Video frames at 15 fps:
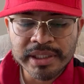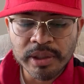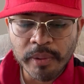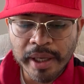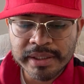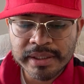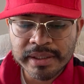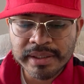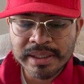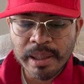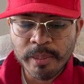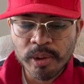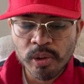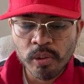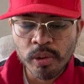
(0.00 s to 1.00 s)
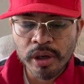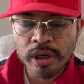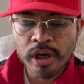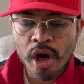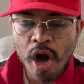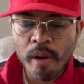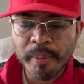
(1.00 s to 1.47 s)
he writes in his seminal
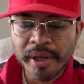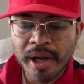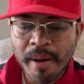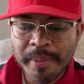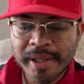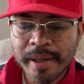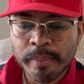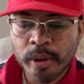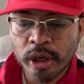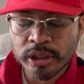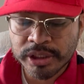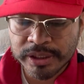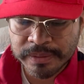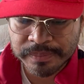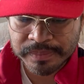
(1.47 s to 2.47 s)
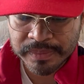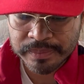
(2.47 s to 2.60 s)
work, On Becoming a Person.